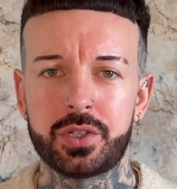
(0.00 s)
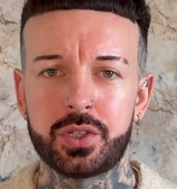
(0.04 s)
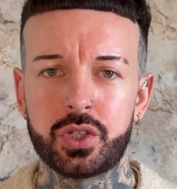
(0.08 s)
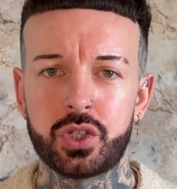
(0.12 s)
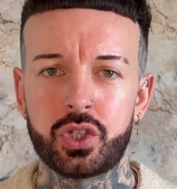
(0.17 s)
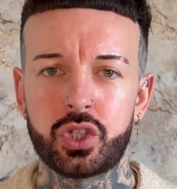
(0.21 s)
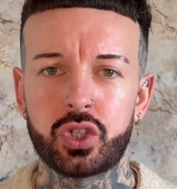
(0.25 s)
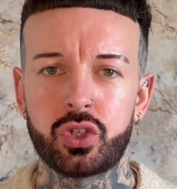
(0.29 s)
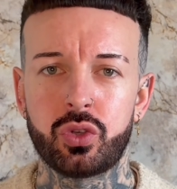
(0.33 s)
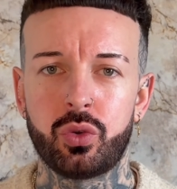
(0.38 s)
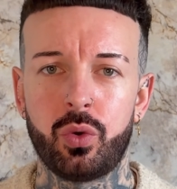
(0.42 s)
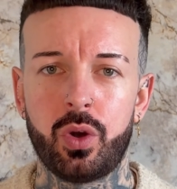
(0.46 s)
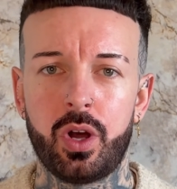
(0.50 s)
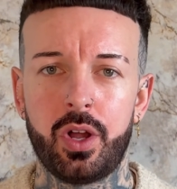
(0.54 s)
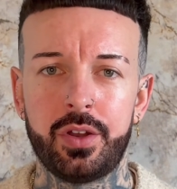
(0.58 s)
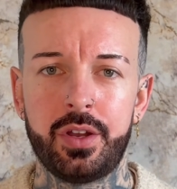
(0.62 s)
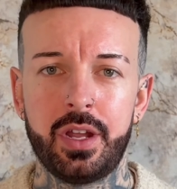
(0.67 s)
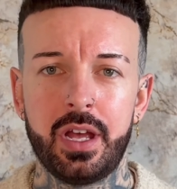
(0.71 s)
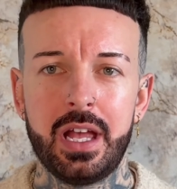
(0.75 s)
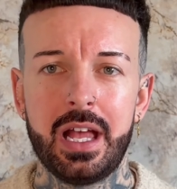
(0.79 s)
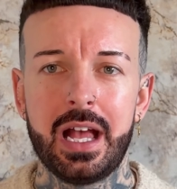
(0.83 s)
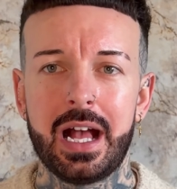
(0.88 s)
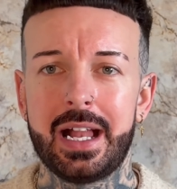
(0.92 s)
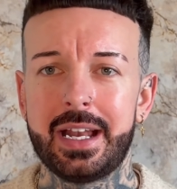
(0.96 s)
and so on,
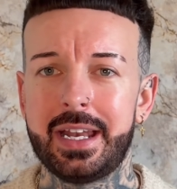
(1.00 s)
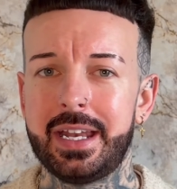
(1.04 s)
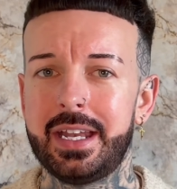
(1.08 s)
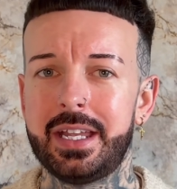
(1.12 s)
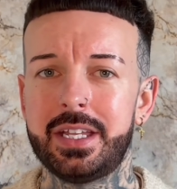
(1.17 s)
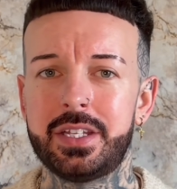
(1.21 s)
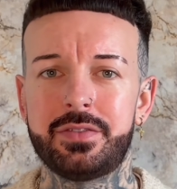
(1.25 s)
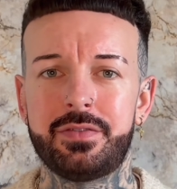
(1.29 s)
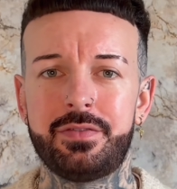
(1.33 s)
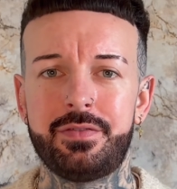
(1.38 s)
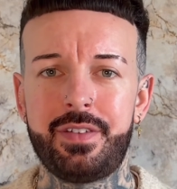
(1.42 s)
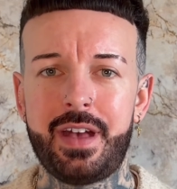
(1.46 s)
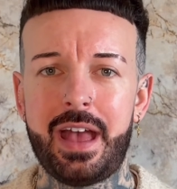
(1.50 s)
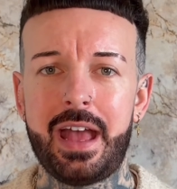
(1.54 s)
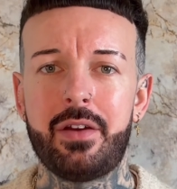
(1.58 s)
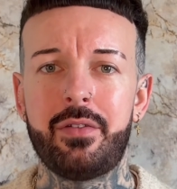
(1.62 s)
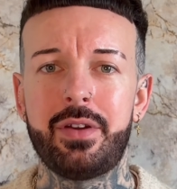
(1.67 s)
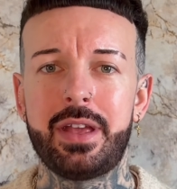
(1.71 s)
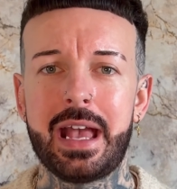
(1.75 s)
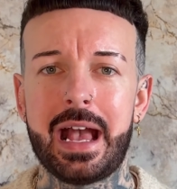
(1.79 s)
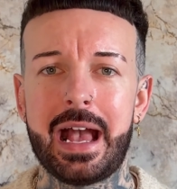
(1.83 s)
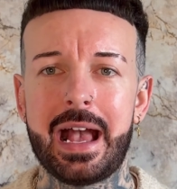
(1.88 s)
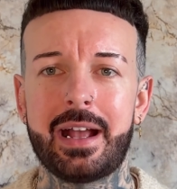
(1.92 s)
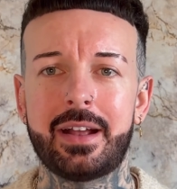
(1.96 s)
and it is
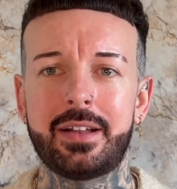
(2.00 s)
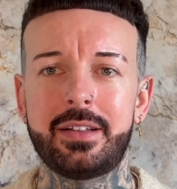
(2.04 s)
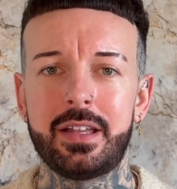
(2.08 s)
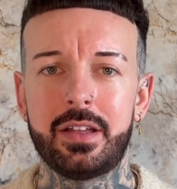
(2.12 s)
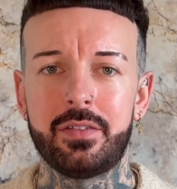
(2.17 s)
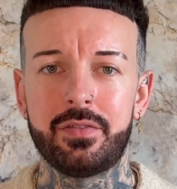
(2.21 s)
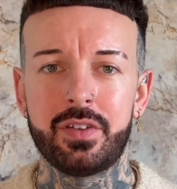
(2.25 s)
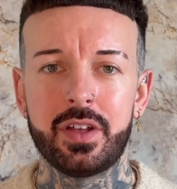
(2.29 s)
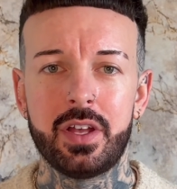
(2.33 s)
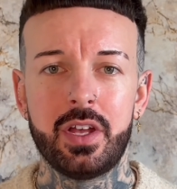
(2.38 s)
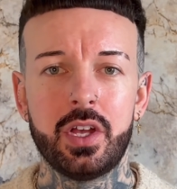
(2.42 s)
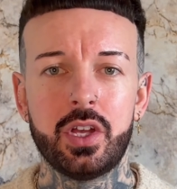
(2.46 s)
very active.